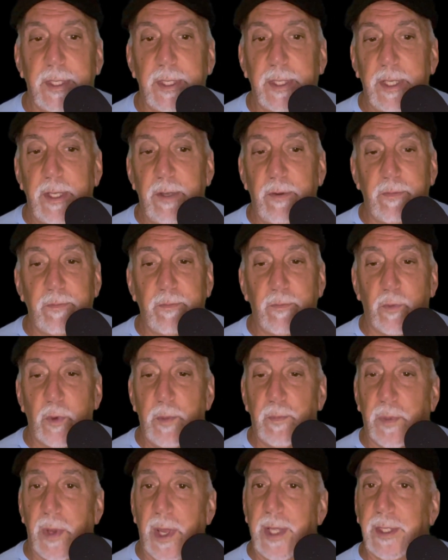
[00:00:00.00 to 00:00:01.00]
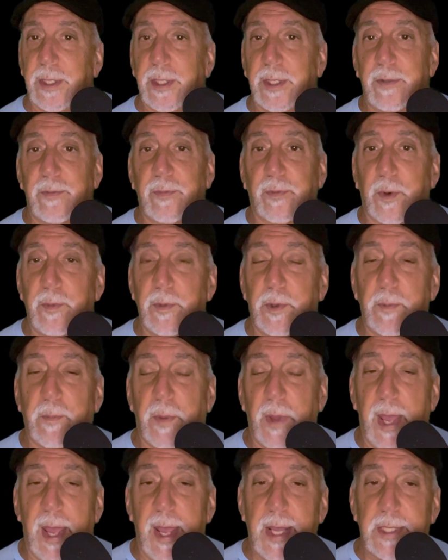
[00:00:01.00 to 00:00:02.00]
and repented from their
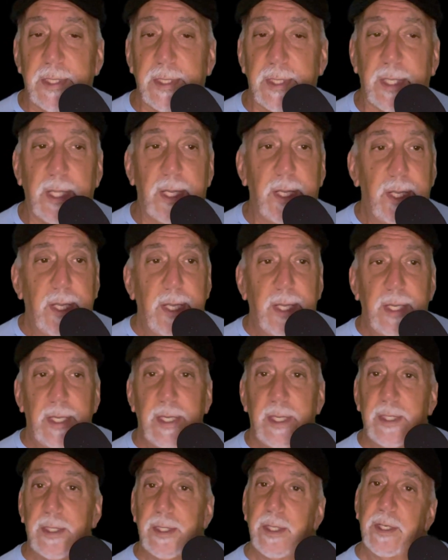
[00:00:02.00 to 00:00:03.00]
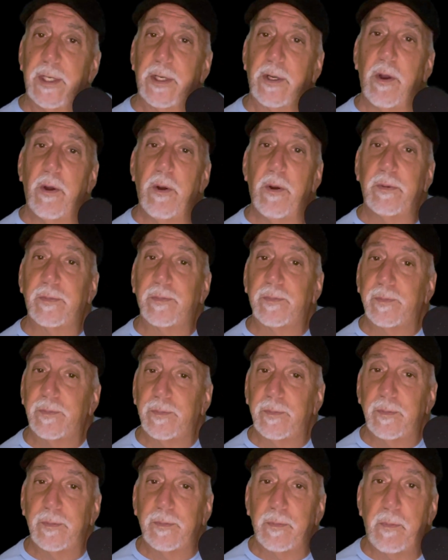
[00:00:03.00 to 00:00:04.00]
past and didn't go
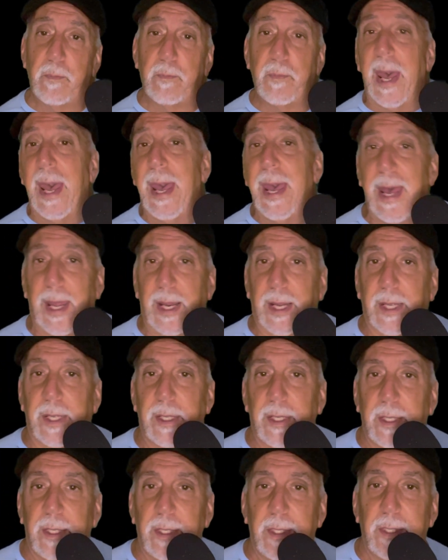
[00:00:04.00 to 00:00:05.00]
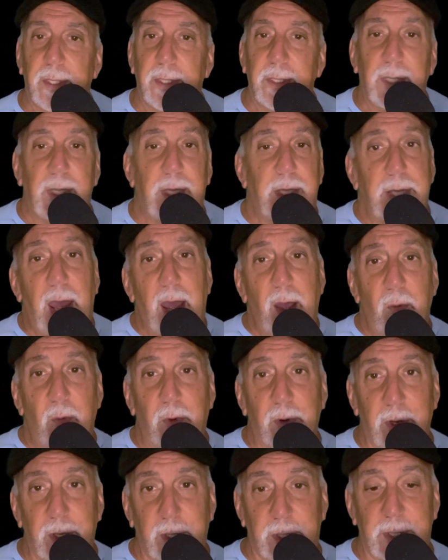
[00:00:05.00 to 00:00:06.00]
back. That
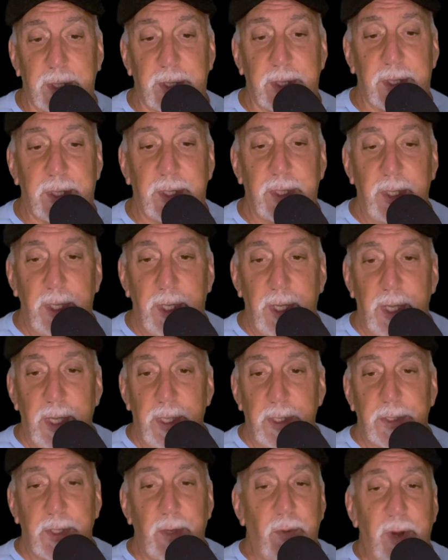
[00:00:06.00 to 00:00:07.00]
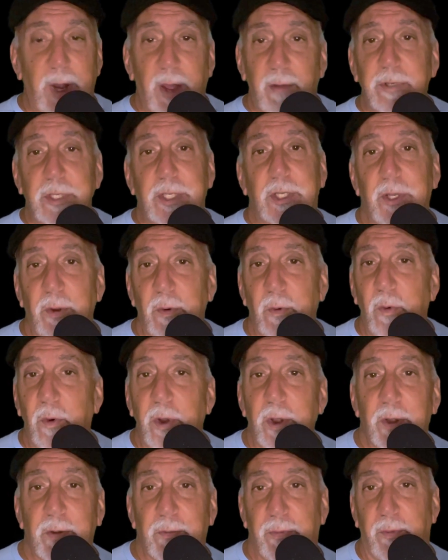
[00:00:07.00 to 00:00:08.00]
works. So whatever's going to
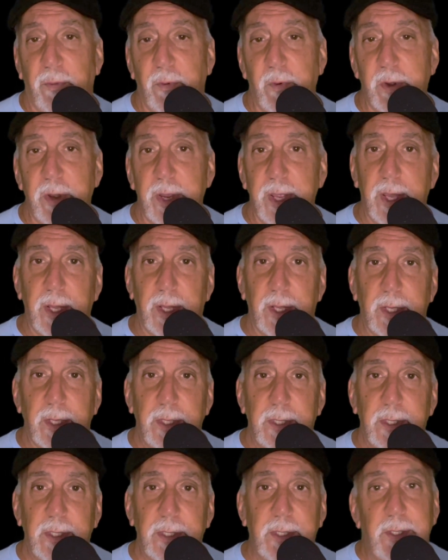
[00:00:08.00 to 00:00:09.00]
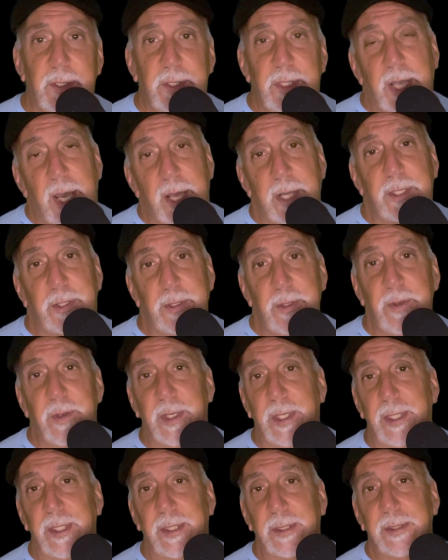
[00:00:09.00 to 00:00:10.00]
work for you, you got to do
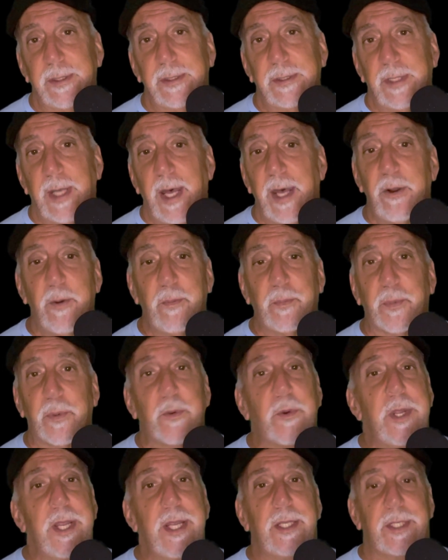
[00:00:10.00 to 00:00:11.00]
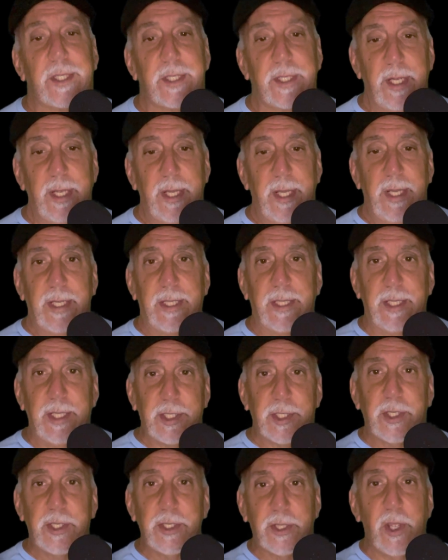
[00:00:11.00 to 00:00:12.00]
it. I don't preach,
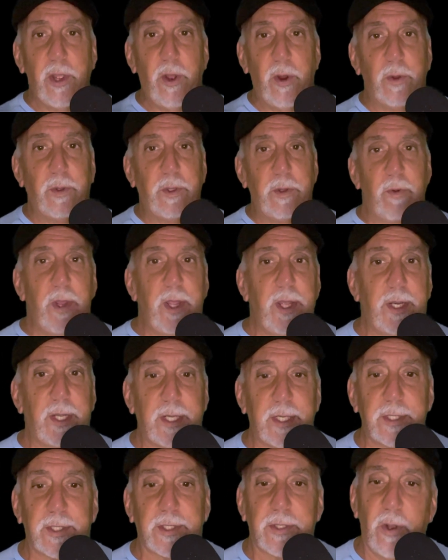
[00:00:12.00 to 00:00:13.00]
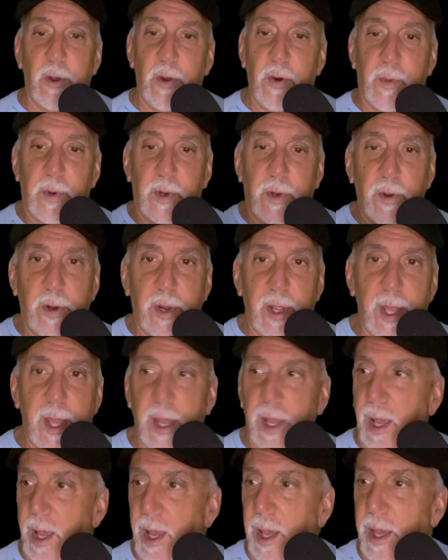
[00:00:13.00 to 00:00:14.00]
this is the only way to get sober. Go to
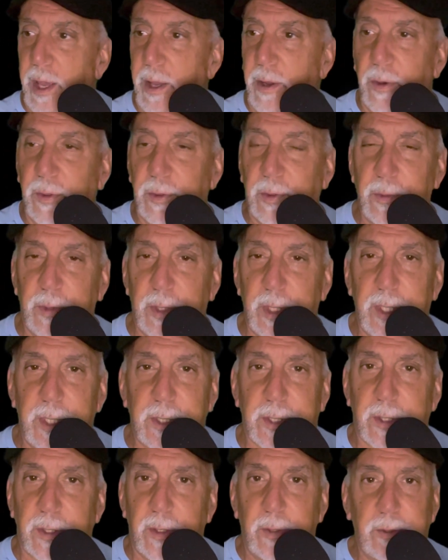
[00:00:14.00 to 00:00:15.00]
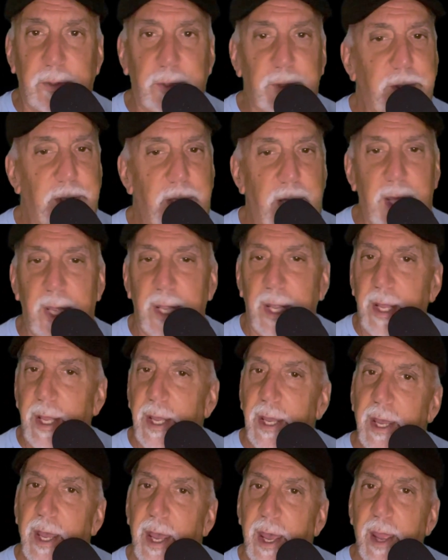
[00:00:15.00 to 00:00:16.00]
AA, go do this, go do that.
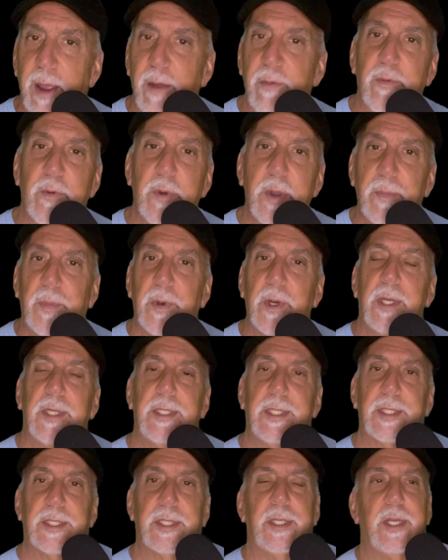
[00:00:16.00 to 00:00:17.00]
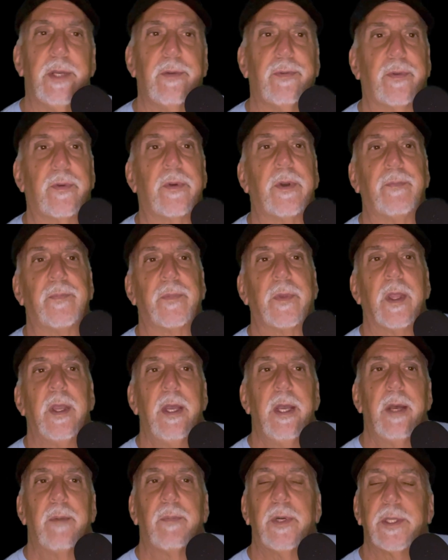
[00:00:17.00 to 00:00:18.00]
Everybody's different.
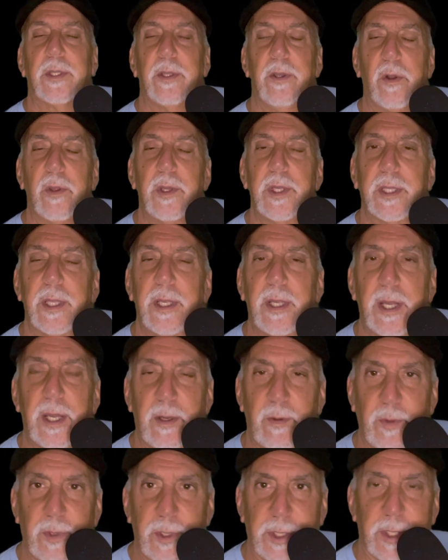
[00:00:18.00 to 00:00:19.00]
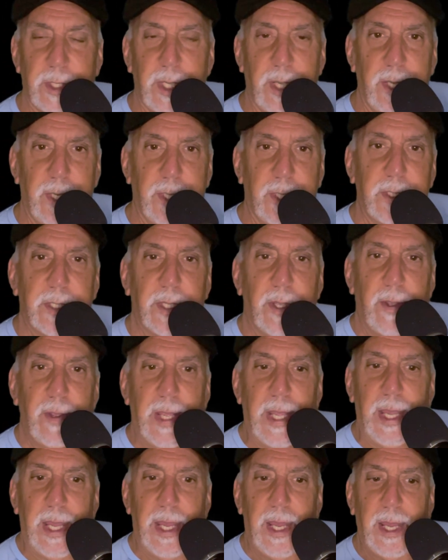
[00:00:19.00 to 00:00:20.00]
But the only thing I will say is
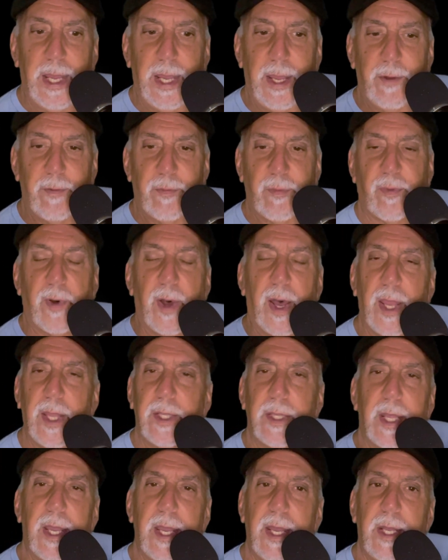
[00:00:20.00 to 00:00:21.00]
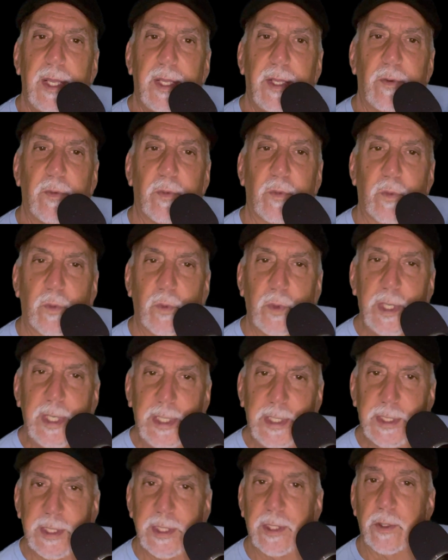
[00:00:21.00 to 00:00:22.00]
find that
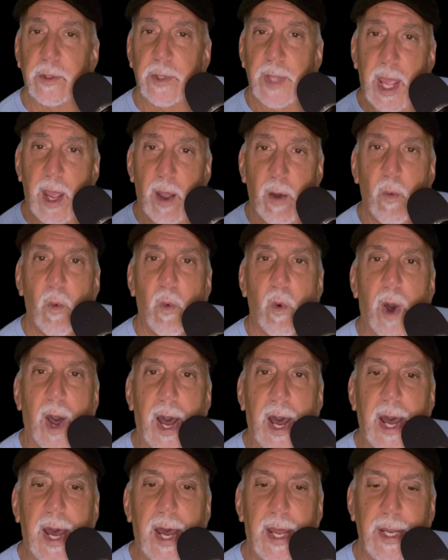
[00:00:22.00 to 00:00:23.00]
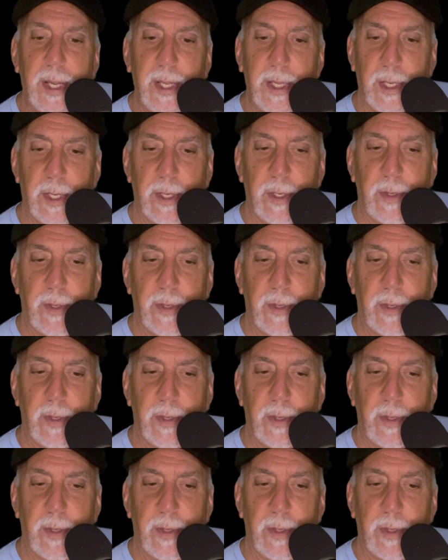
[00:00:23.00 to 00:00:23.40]
reason or that why